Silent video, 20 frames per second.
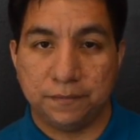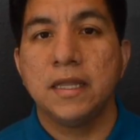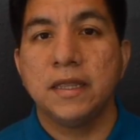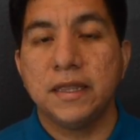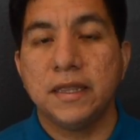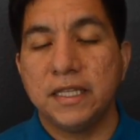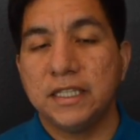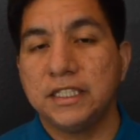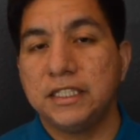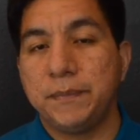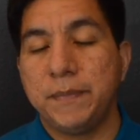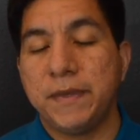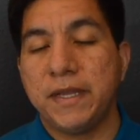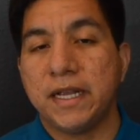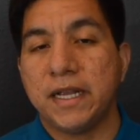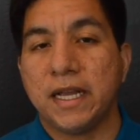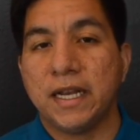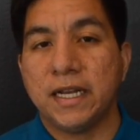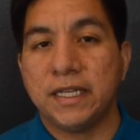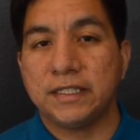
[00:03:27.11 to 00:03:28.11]
This
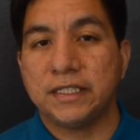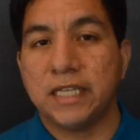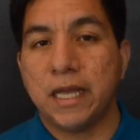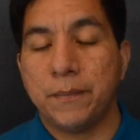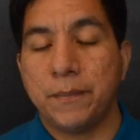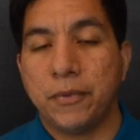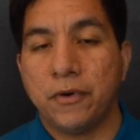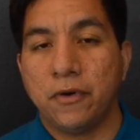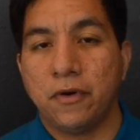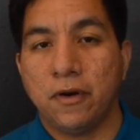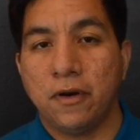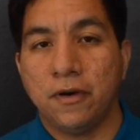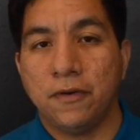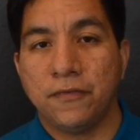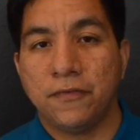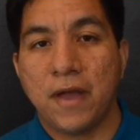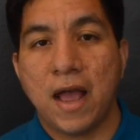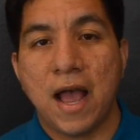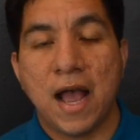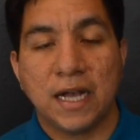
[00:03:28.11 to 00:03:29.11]
being an example of
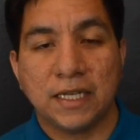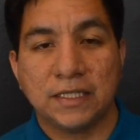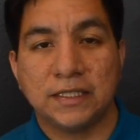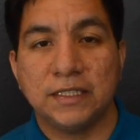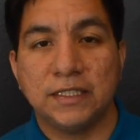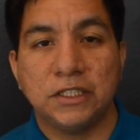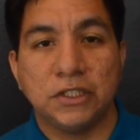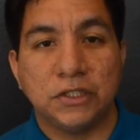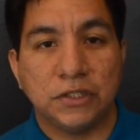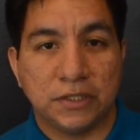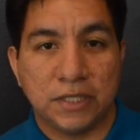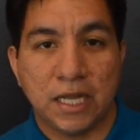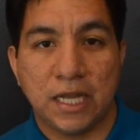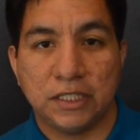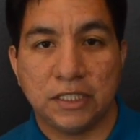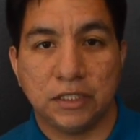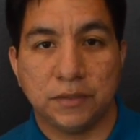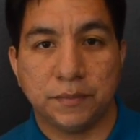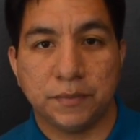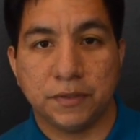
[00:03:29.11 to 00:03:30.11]
access to
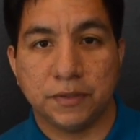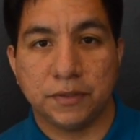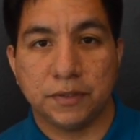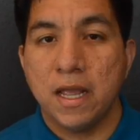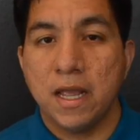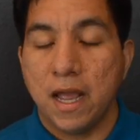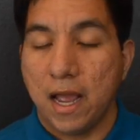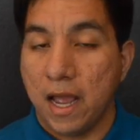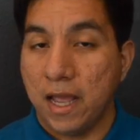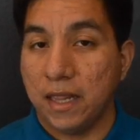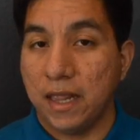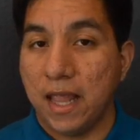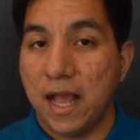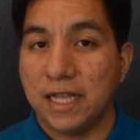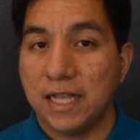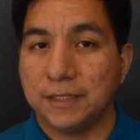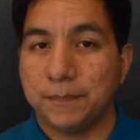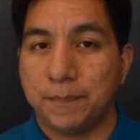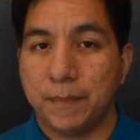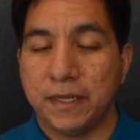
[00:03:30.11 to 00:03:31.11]
tangibles. And
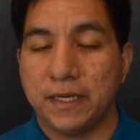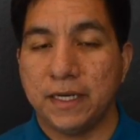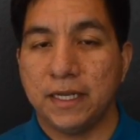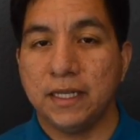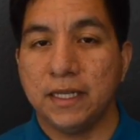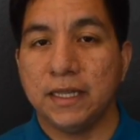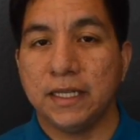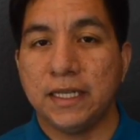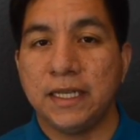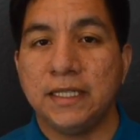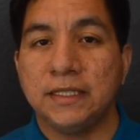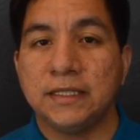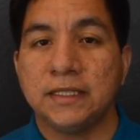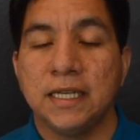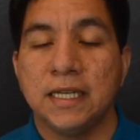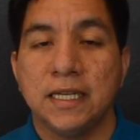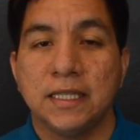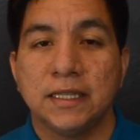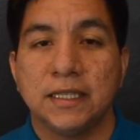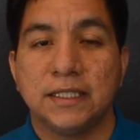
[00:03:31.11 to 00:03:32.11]
last but not least,
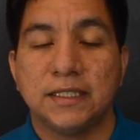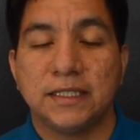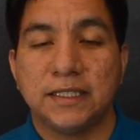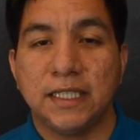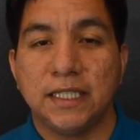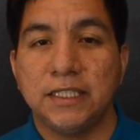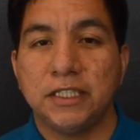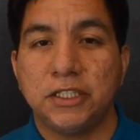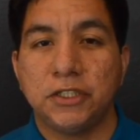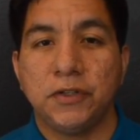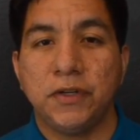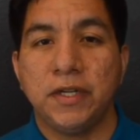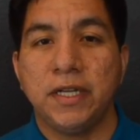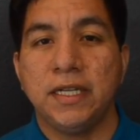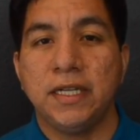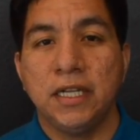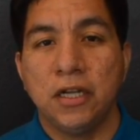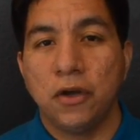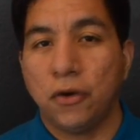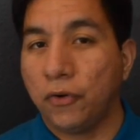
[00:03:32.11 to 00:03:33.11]
the
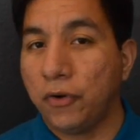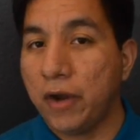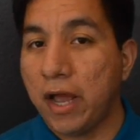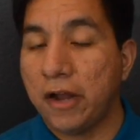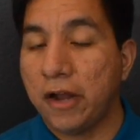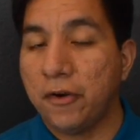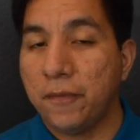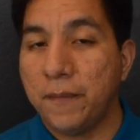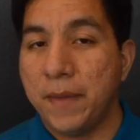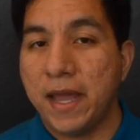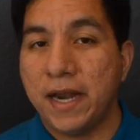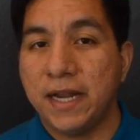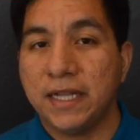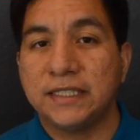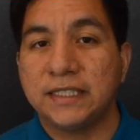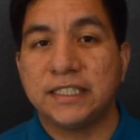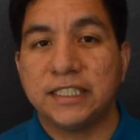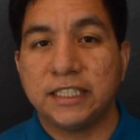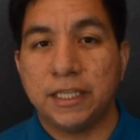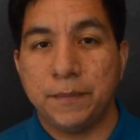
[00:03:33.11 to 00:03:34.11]
sensory or automatic
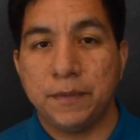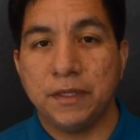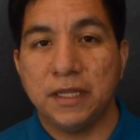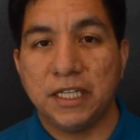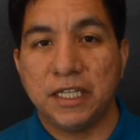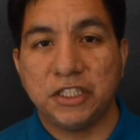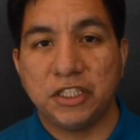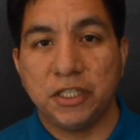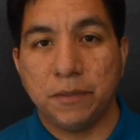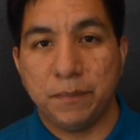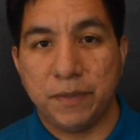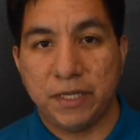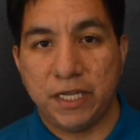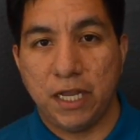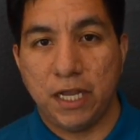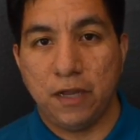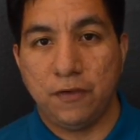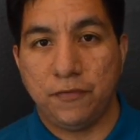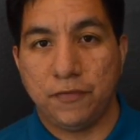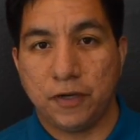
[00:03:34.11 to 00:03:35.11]
stimulation
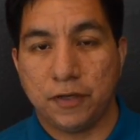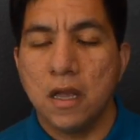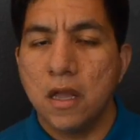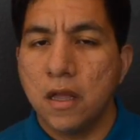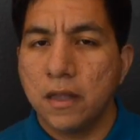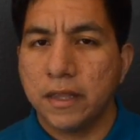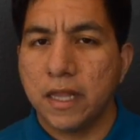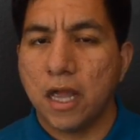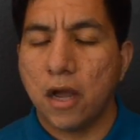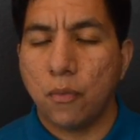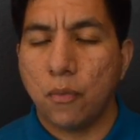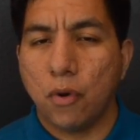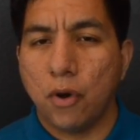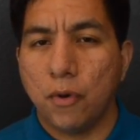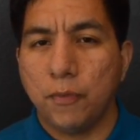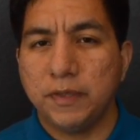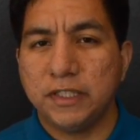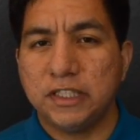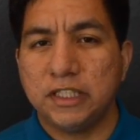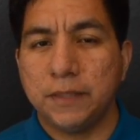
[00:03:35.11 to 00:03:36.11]
behavior. Now what
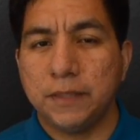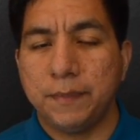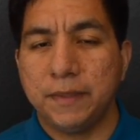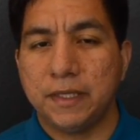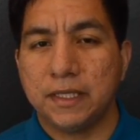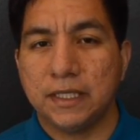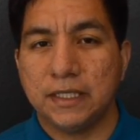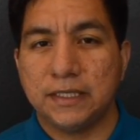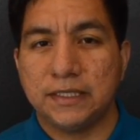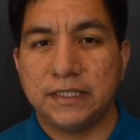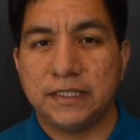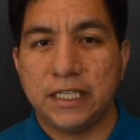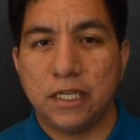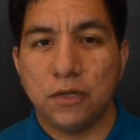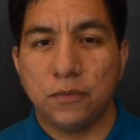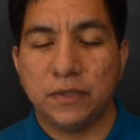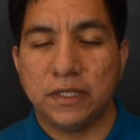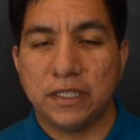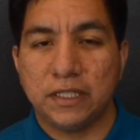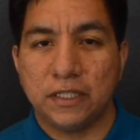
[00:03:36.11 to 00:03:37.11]
we typically see
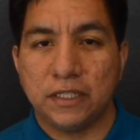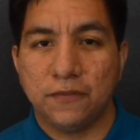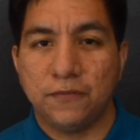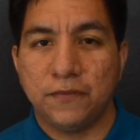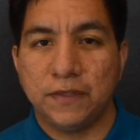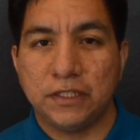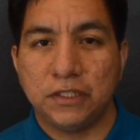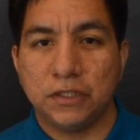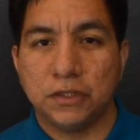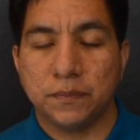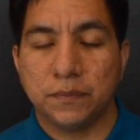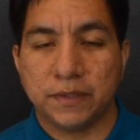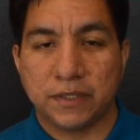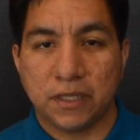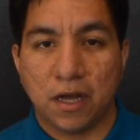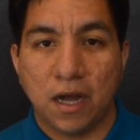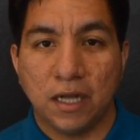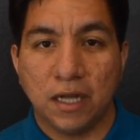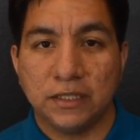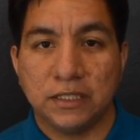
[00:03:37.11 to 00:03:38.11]
when individuals with
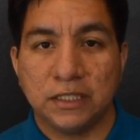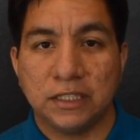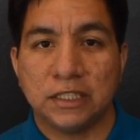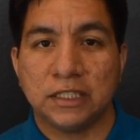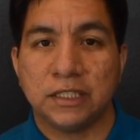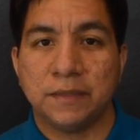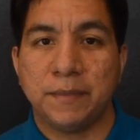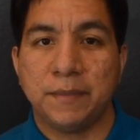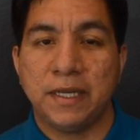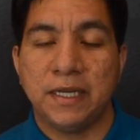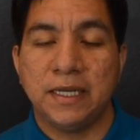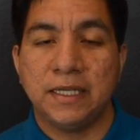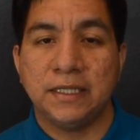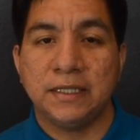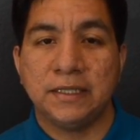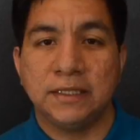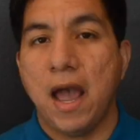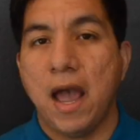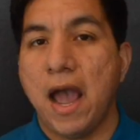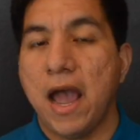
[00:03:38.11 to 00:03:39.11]
autism
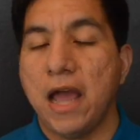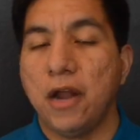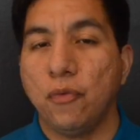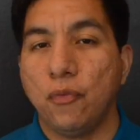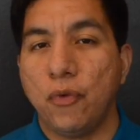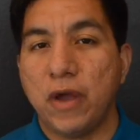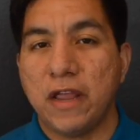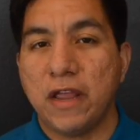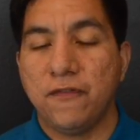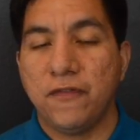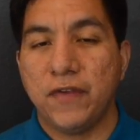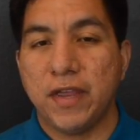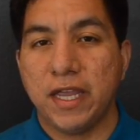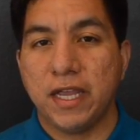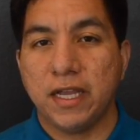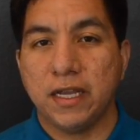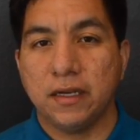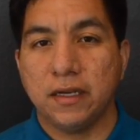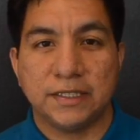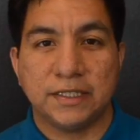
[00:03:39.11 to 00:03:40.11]
is hand
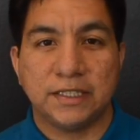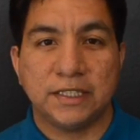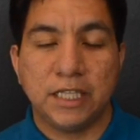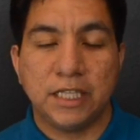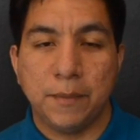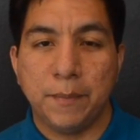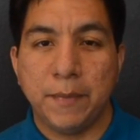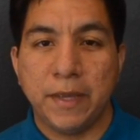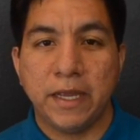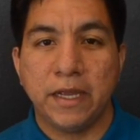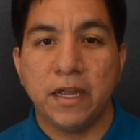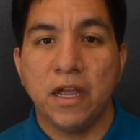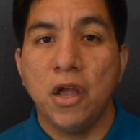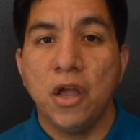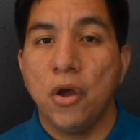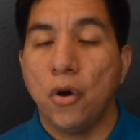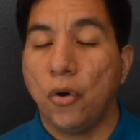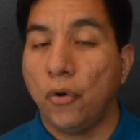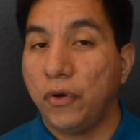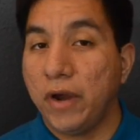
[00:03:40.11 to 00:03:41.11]
waving, stimming,
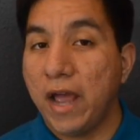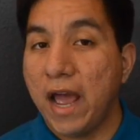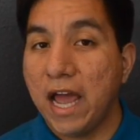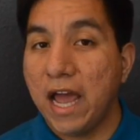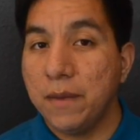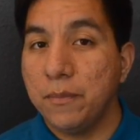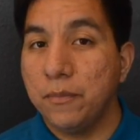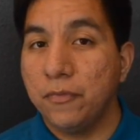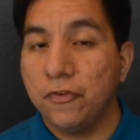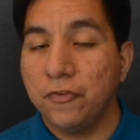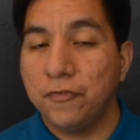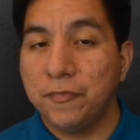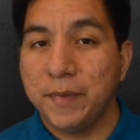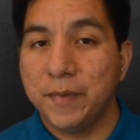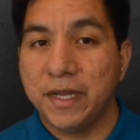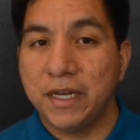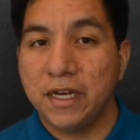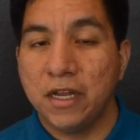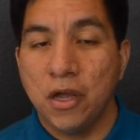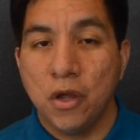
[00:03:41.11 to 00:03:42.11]
or hand
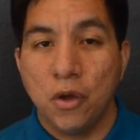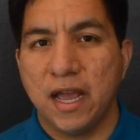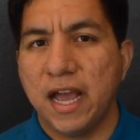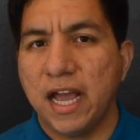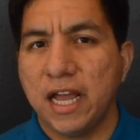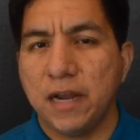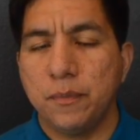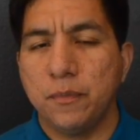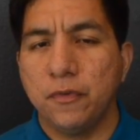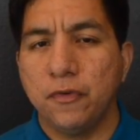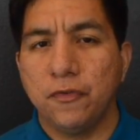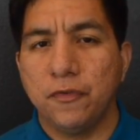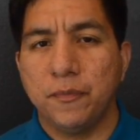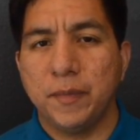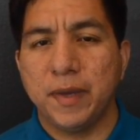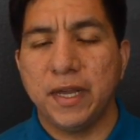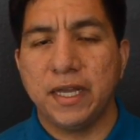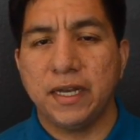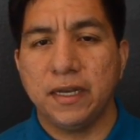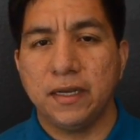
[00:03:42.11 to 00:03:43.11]
movement, head
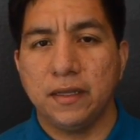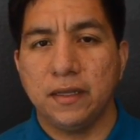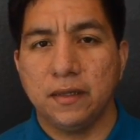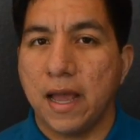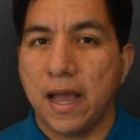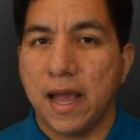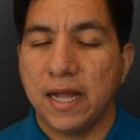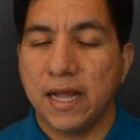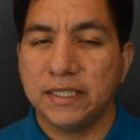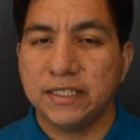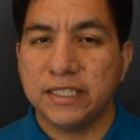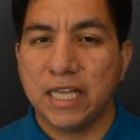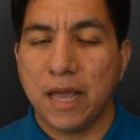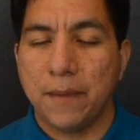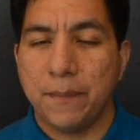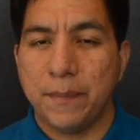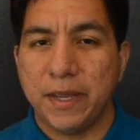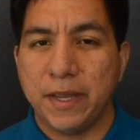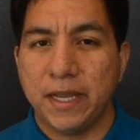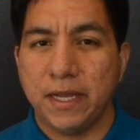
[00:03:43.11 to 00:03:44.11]
movement, hand
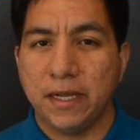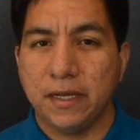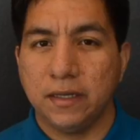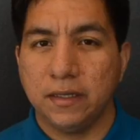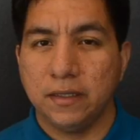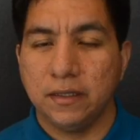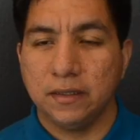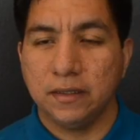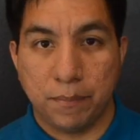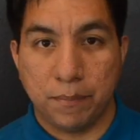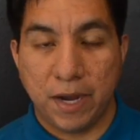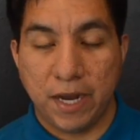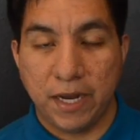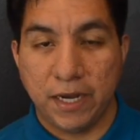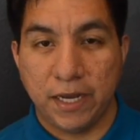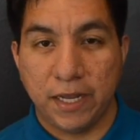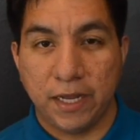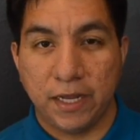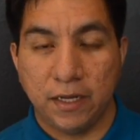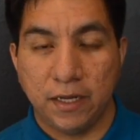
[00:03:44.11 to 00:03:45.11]
tapping,
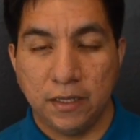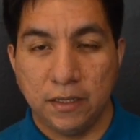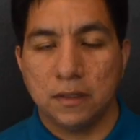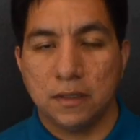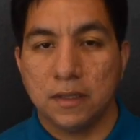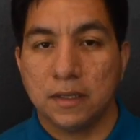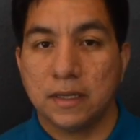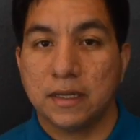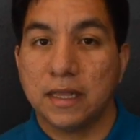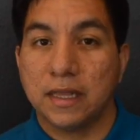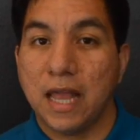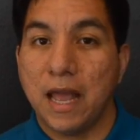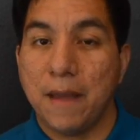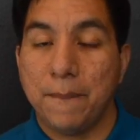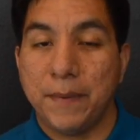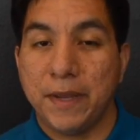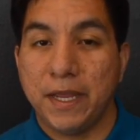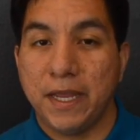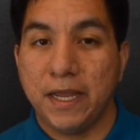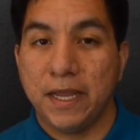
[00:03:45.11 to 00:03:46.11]
biting,
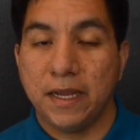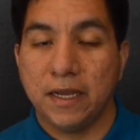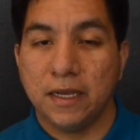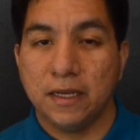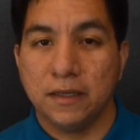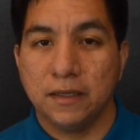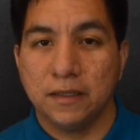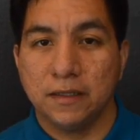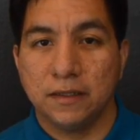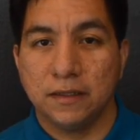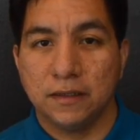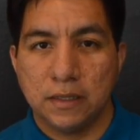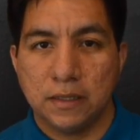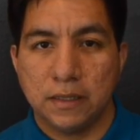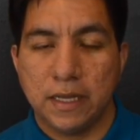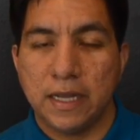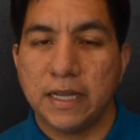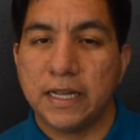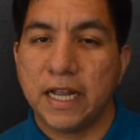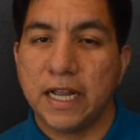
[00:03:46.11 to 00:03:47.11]
clapping,
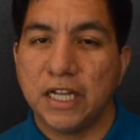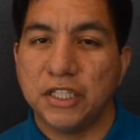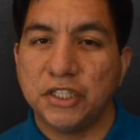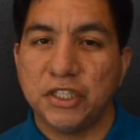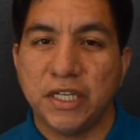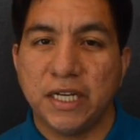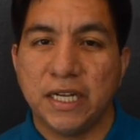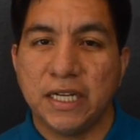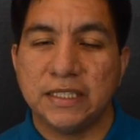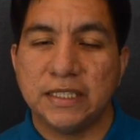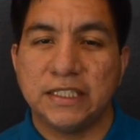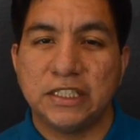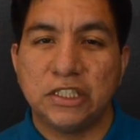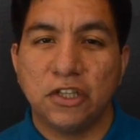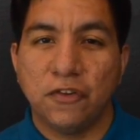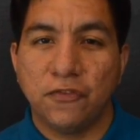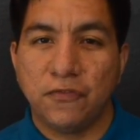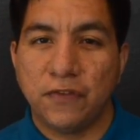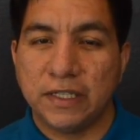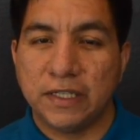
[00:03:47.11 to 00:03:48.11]
engaging in
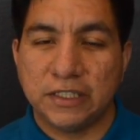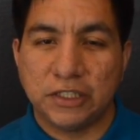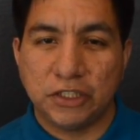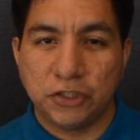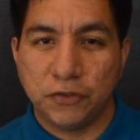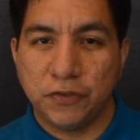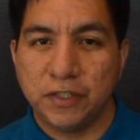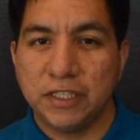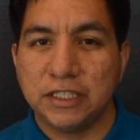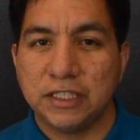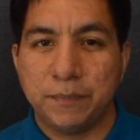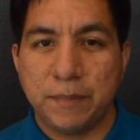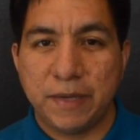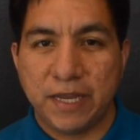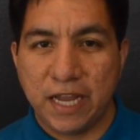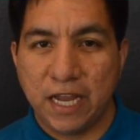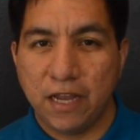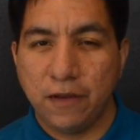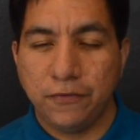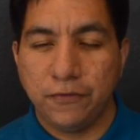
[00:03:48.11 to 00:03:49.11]
self-injurious
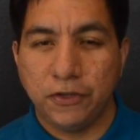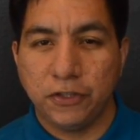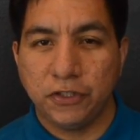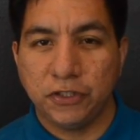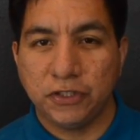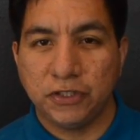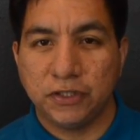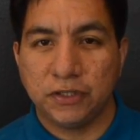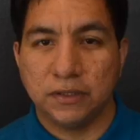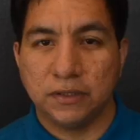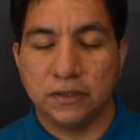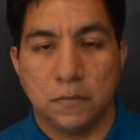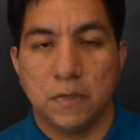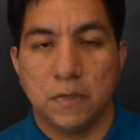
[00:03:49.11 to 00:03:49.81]
behaviors,